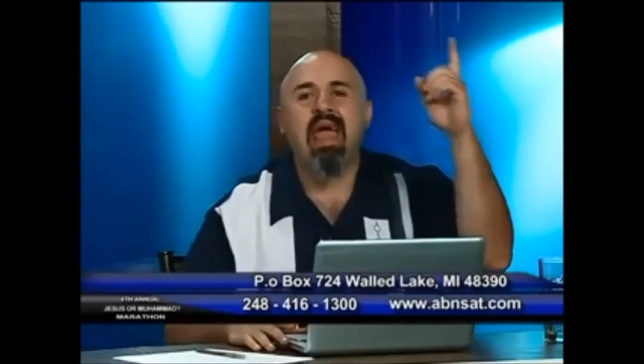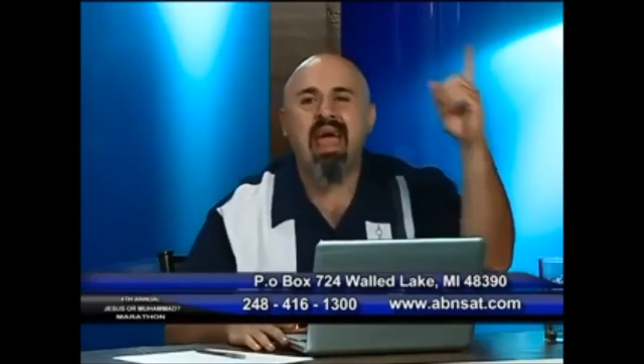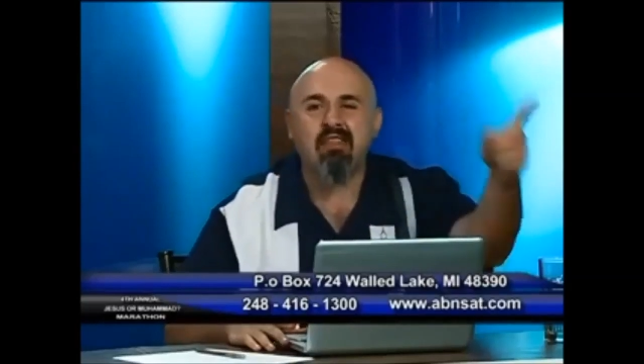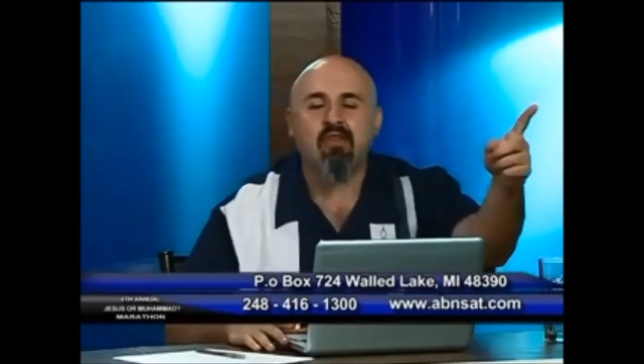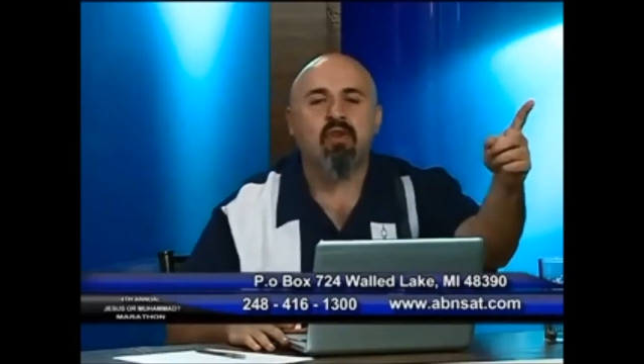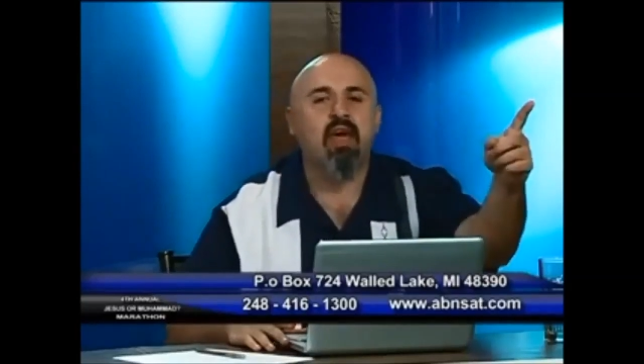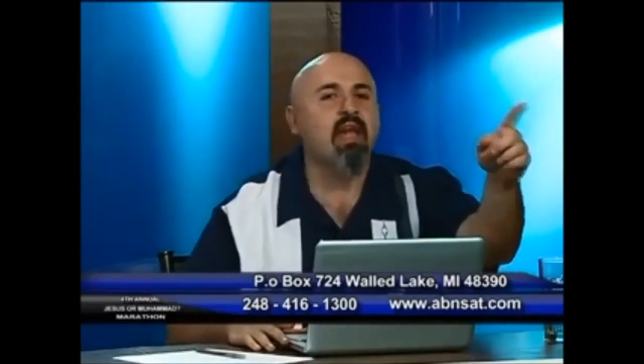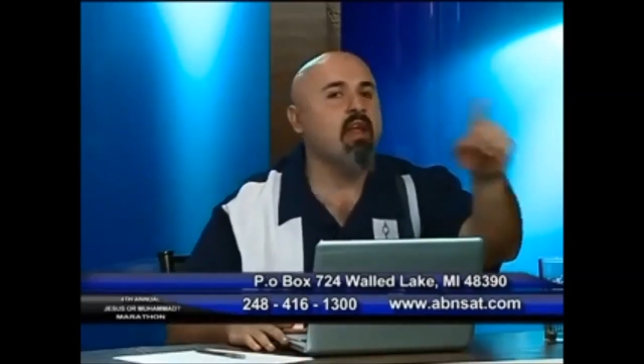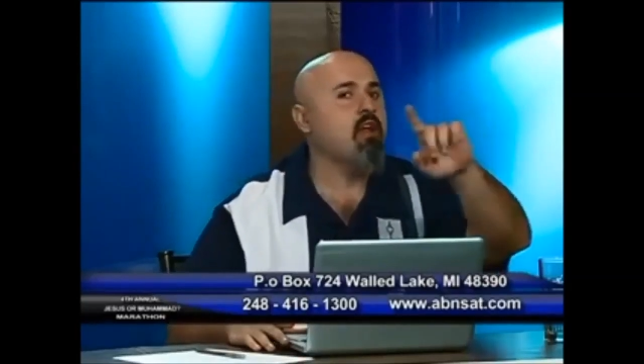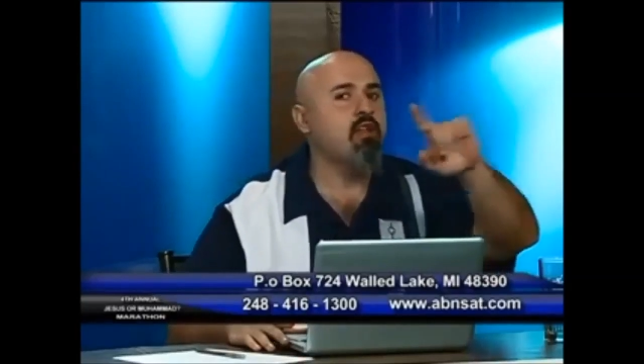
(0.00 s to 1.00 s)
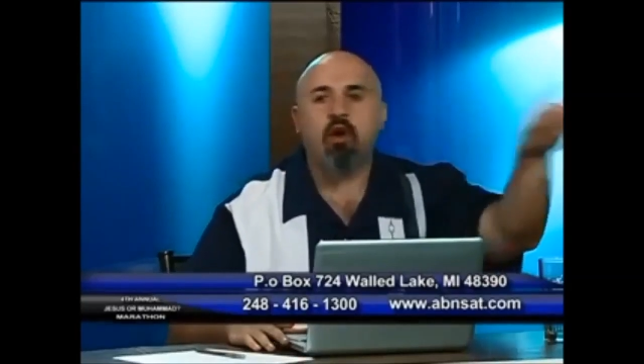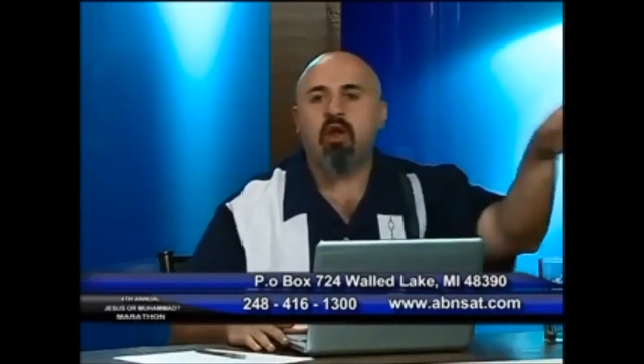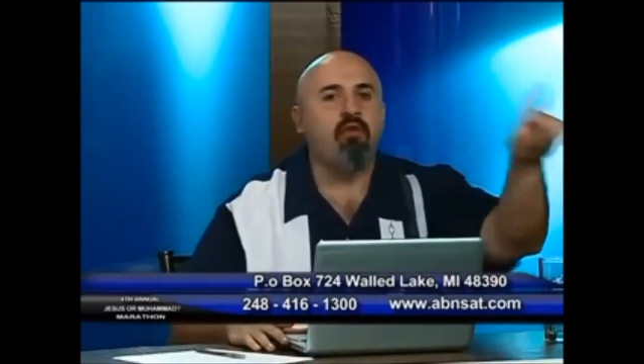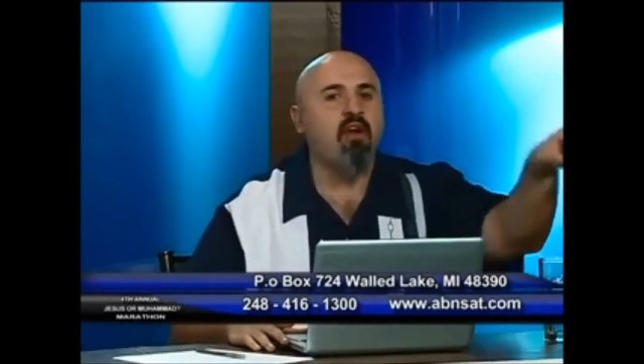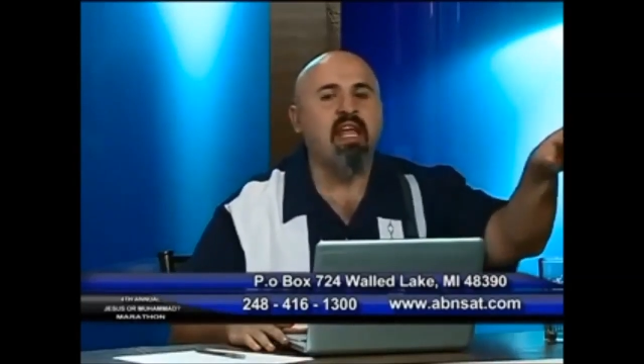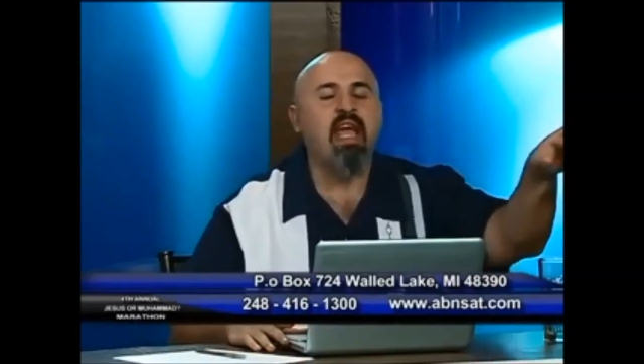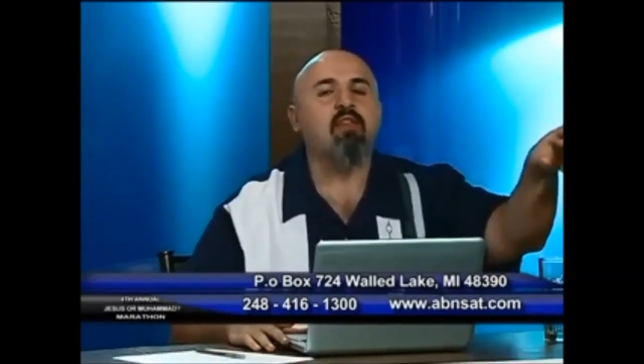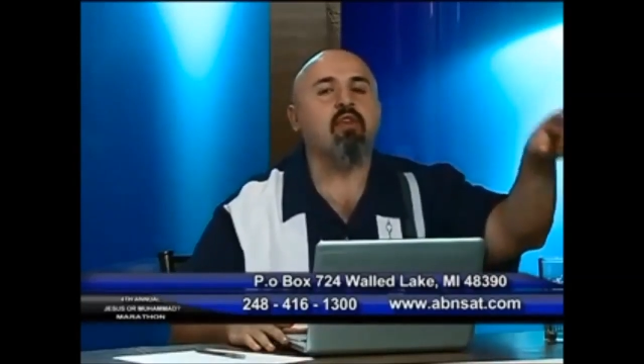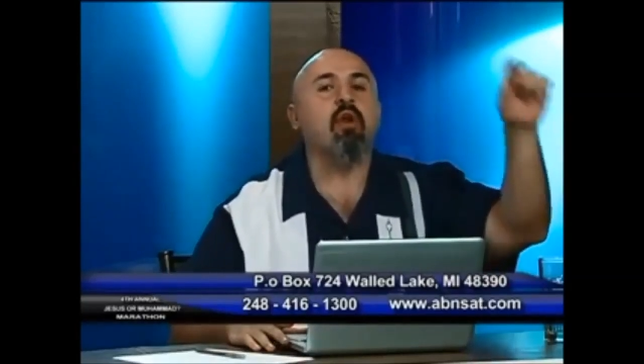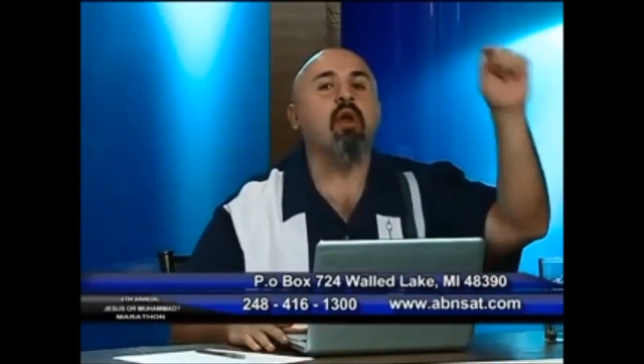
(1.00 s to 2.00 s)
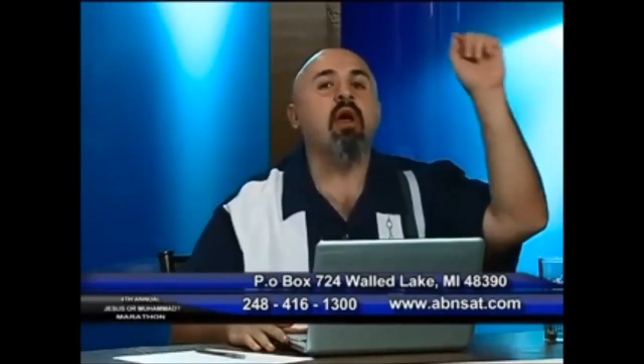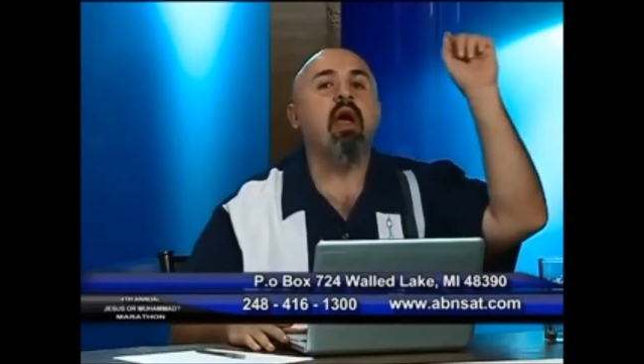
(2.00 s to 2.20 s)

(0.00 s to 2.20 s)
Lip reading: Answer that. Don't avoid the answer.